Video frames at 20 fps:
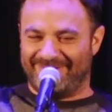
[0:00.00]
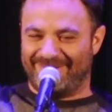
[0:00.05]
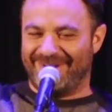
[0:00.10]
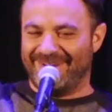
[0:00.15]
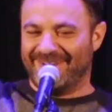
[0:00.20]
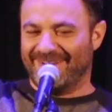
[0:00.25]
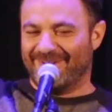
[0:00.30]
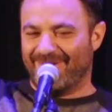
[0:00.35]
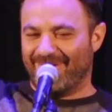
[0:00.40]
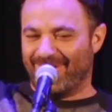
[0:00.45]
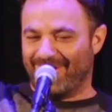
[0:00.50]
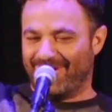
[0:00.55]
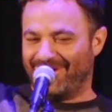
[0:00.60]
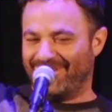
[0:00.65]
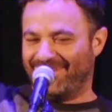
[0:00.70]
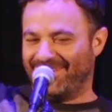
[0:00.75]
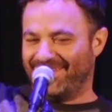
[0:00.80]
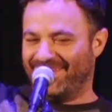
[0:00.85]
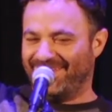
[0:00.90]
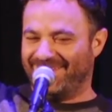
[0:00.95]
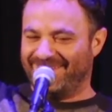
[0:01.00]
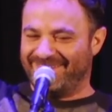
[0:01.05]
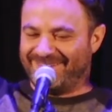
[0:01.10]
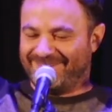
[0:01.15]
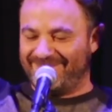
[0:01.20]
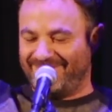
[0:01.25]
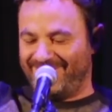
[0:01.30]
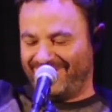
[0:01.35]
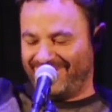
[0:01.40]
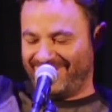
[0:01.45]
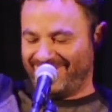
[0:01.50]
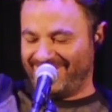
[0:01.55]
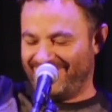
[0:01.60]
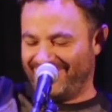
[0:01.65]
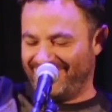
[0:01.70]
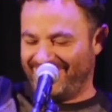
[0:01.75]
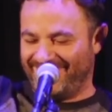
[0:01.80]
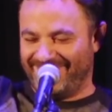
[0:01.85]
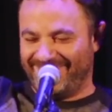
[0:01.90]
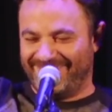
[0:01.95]
We're in New Orleans.
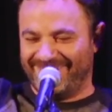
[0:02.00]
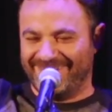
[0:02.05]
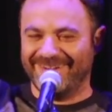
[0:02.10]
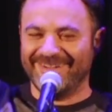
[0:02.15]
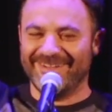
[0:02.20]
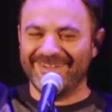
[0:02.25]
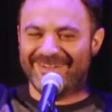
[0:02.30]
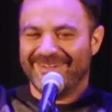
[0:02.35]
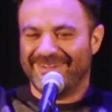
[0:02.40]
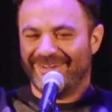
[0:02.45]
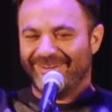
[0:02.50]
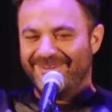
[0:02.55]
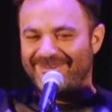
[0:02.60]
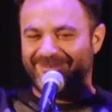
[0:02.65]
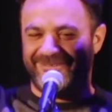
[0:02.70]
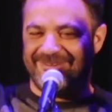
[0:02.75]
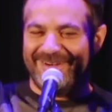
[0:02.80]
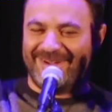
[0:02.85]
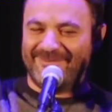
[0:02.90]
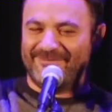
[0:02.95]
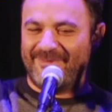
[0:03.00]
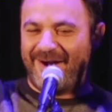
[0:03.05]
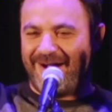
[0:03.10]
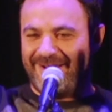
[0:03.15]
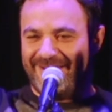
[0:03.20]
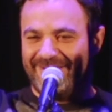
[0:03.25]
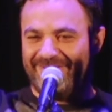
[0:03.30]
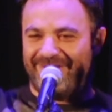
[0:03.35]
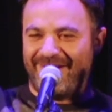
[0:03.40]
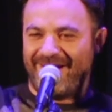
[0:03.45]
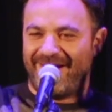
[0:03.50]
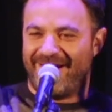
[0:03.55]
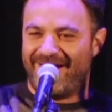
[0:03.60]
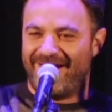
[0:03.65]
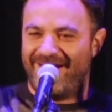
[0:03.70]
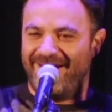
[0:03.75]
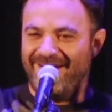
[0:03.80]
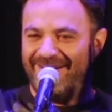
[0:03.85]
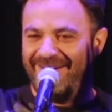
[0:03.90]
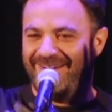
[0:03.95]
Ooh, we're in Mardi
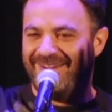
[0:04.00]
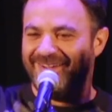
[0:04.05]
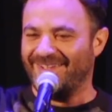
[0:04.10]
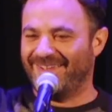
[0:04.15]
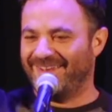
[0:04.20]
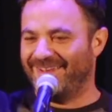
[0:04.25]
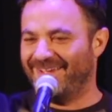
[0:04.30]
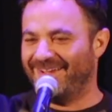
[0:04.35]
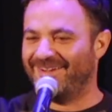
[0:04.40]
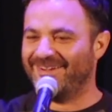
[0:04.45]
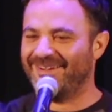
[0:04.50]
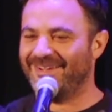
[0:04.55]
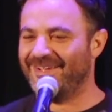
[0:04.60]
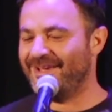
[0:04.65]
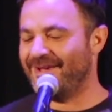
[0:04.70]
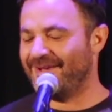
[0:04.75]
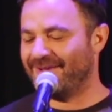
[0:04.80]
Gras, you know?